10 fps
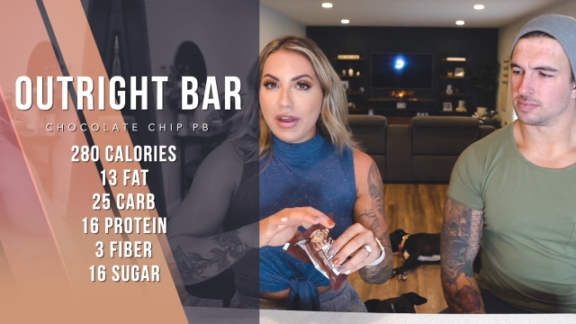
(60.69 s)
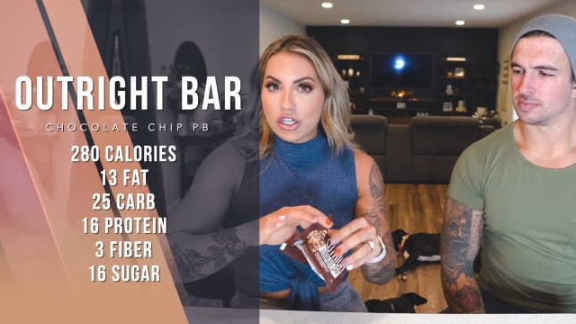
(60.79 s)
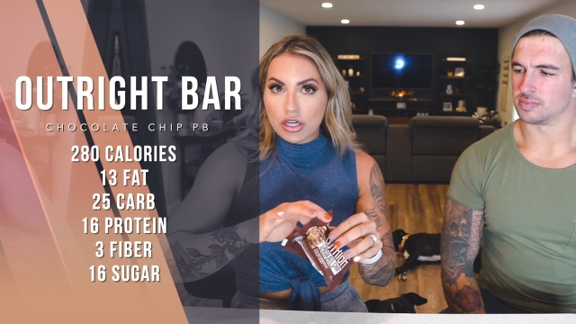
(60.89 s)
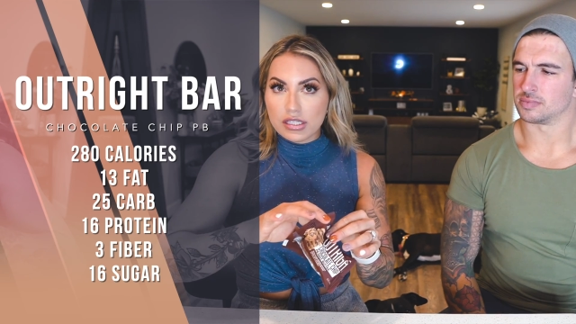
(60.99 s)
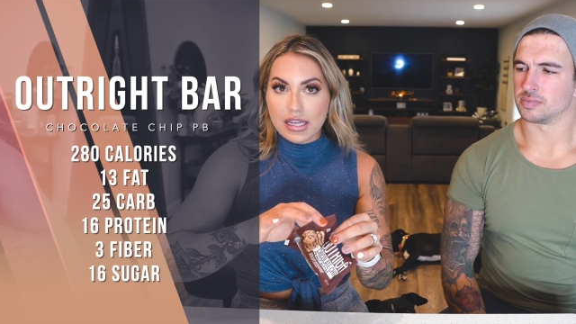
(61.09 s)
Speaker 1: make sure
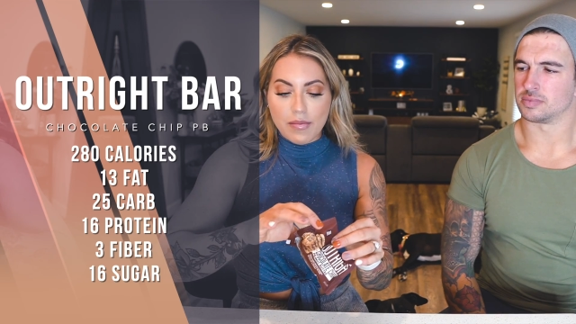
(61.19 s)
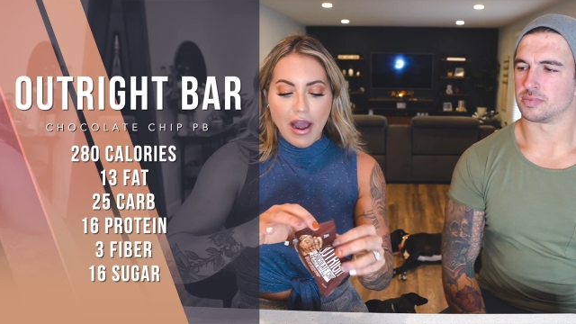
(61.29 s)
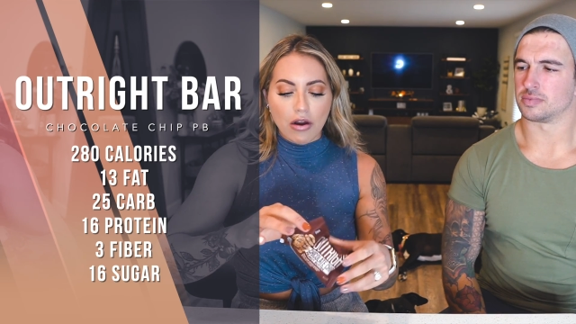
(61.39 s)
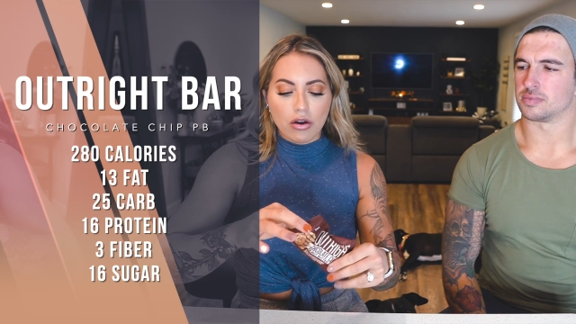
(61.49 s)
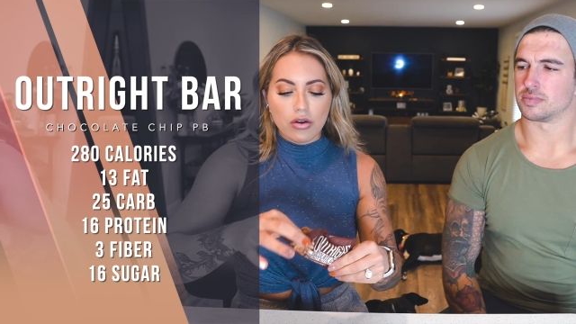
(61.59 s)
to say the
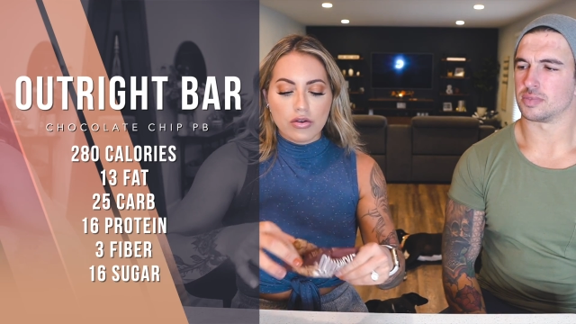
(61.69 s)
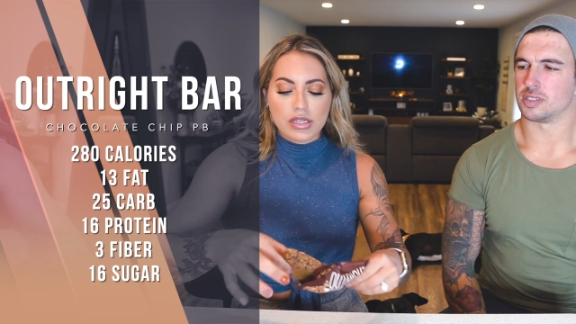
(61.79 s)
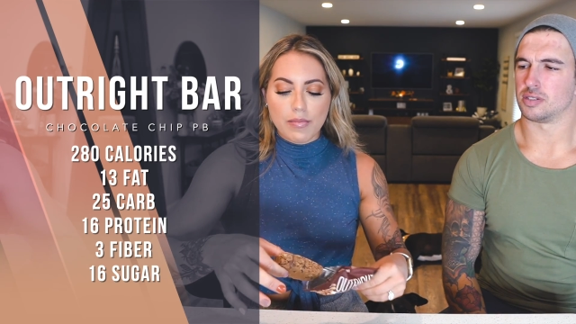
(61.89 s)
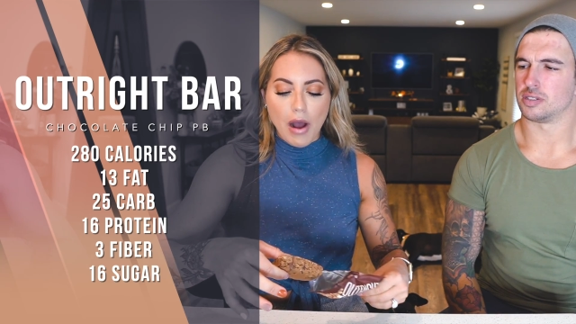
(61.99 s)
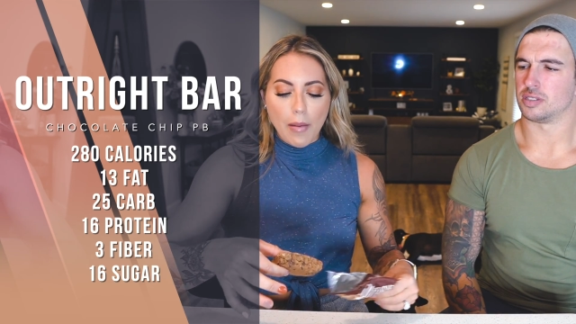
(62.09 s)
macros and
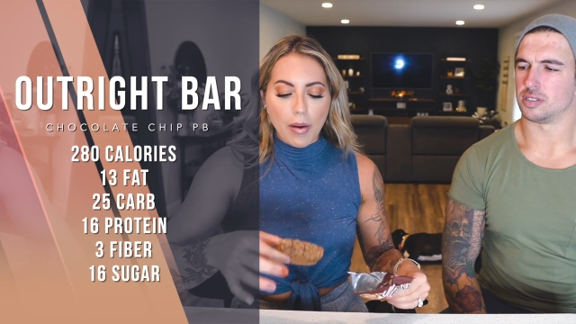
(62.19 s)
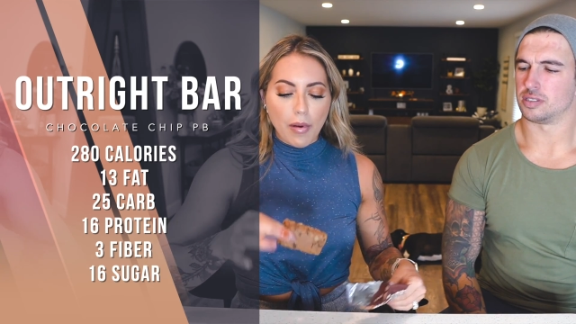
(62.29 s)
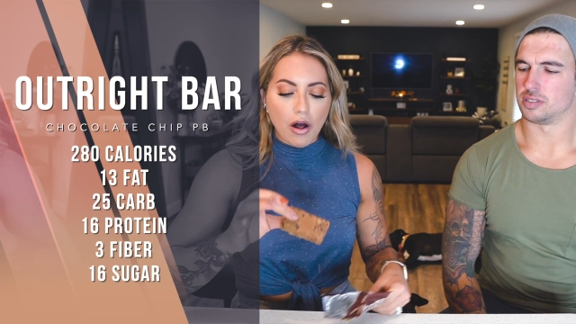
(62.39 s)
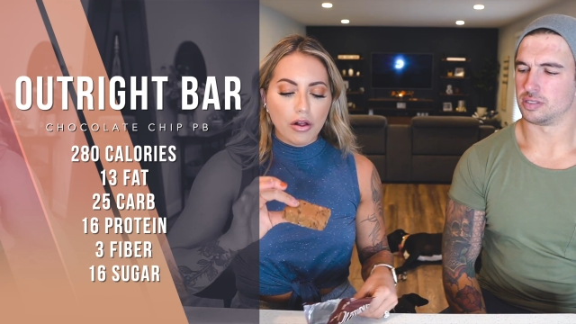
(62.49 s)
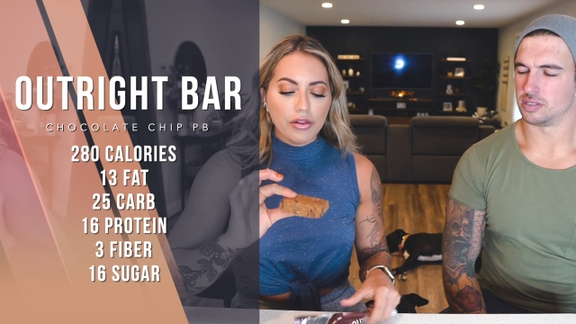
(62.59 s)
pop up
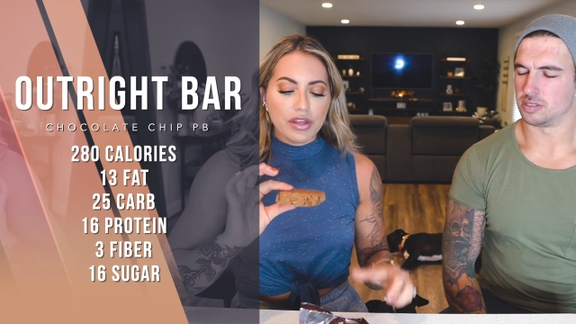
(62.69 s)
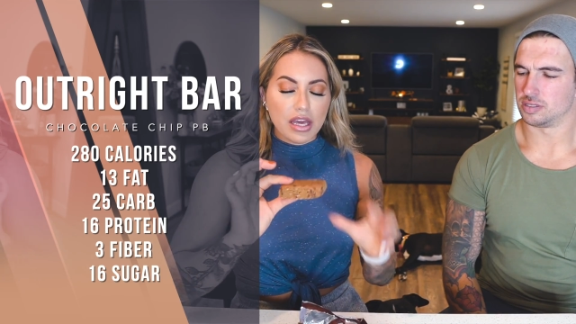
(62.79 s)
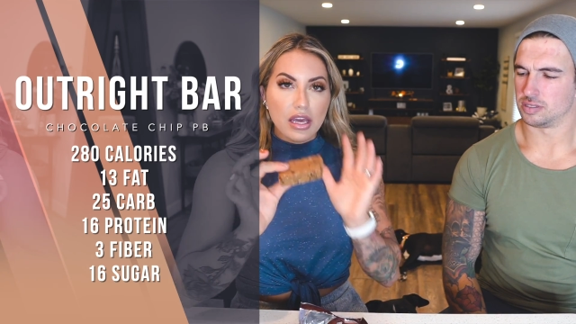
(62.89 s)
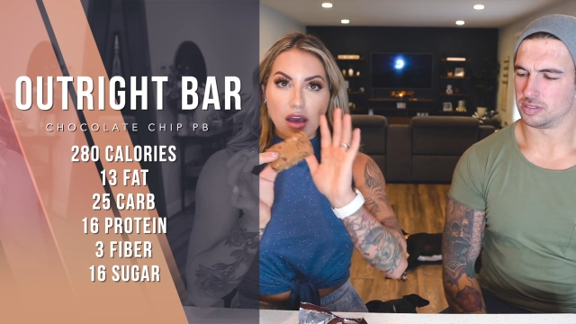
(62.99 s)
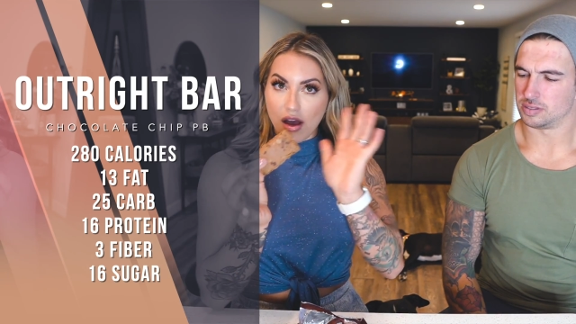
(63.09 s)
all
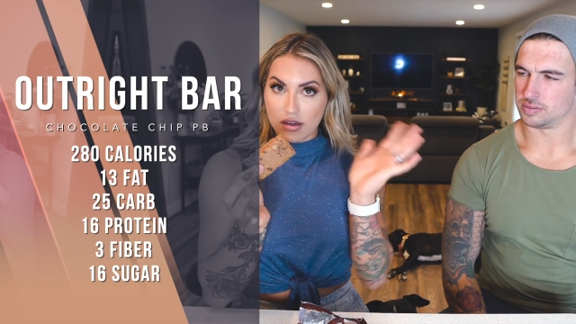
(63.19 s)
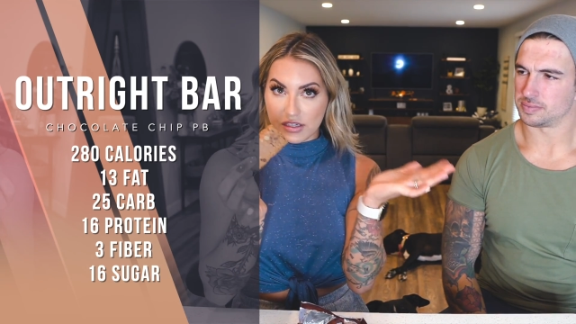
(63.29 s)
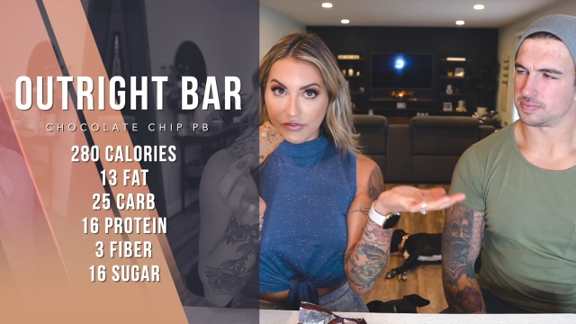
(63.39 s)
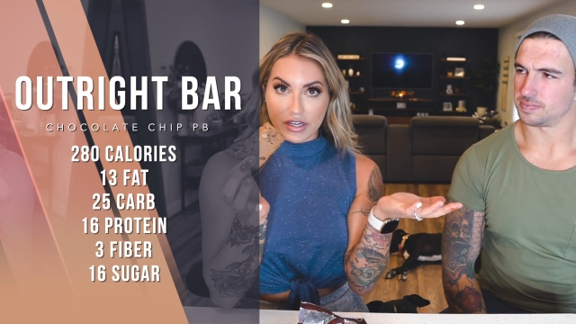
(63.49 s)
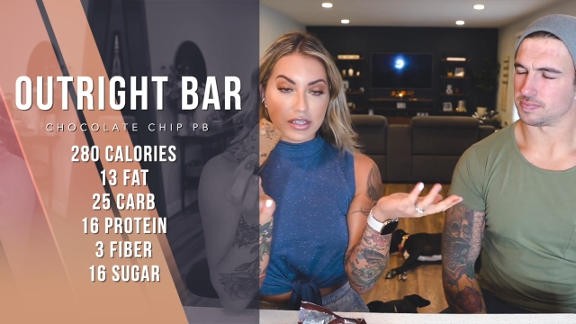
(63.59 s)
the uh,
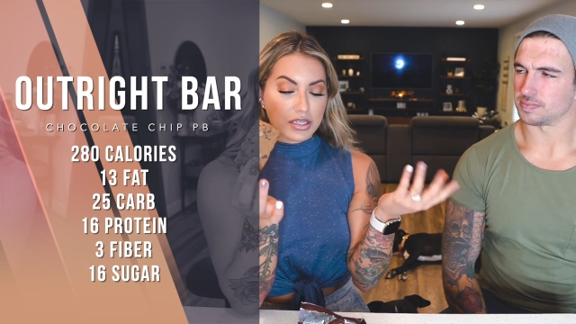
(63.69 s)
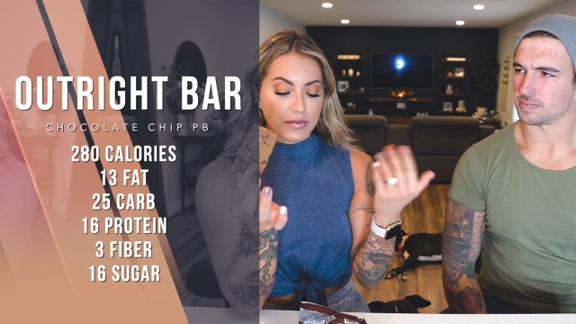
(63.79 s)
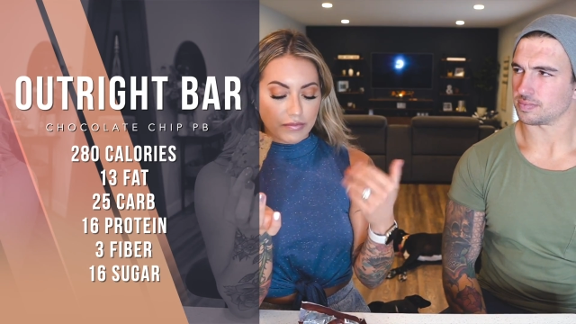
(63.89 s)
different